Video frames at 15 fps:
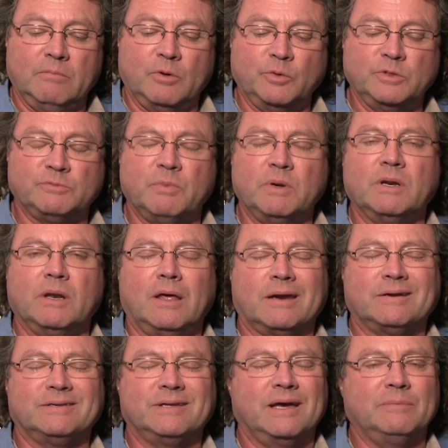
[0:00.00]
But we spend a
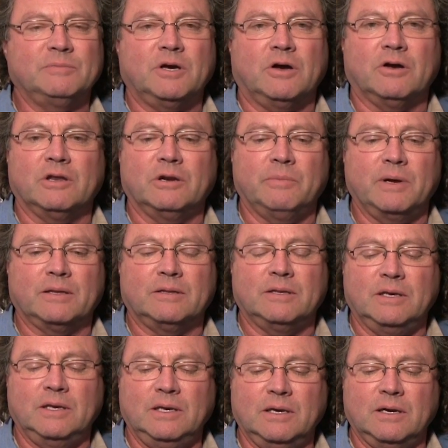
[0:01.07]
lot of time talking about
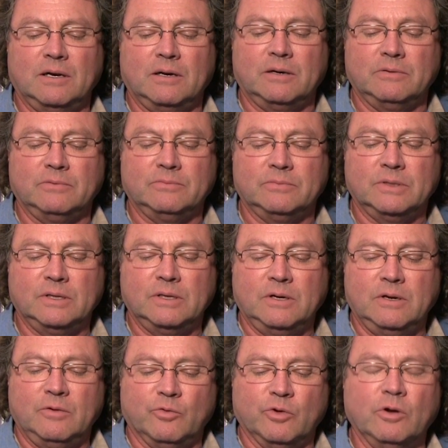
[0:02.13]
the
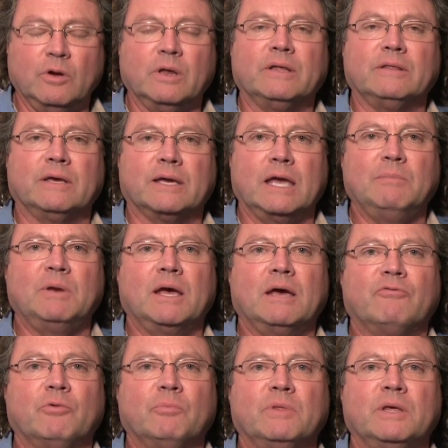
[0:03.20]
ruling that came
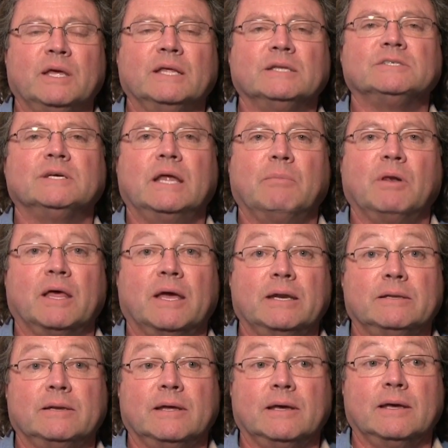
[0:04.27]
down from the
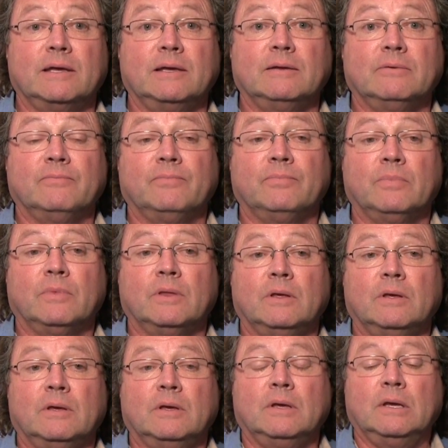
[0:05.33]
NCAA today.
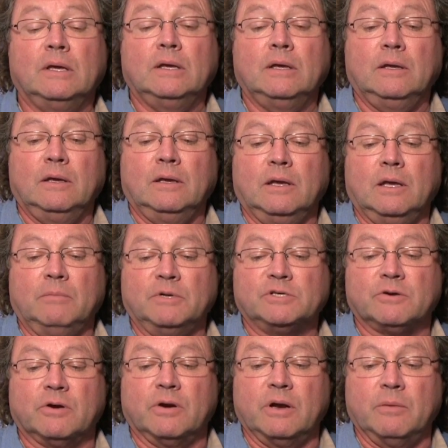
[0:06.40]
And
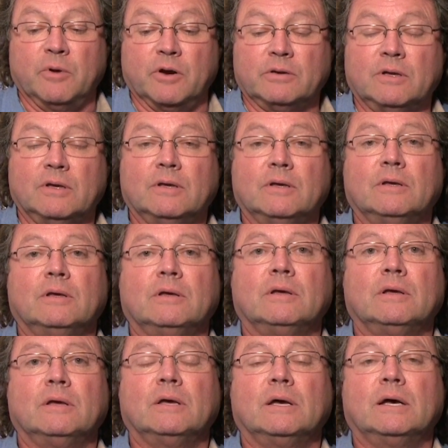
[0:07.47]
Mr. Emmert,
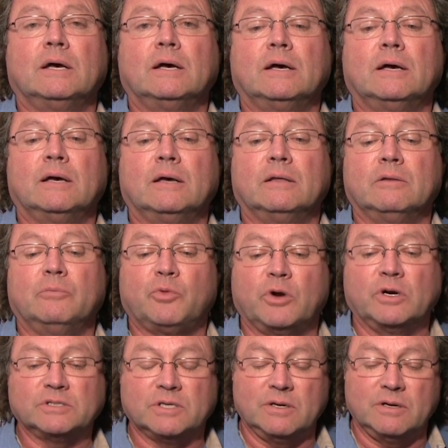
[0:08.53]

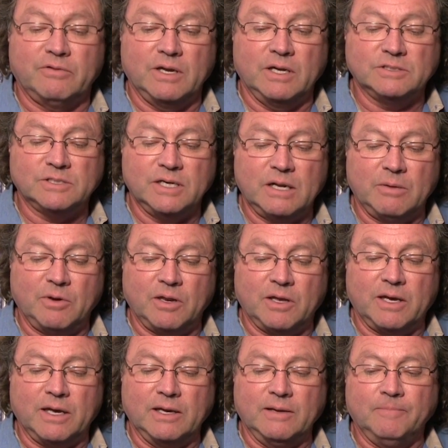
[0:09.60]
president of the
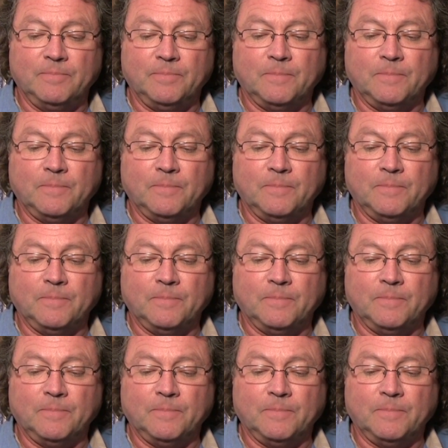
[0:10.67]
NCAA,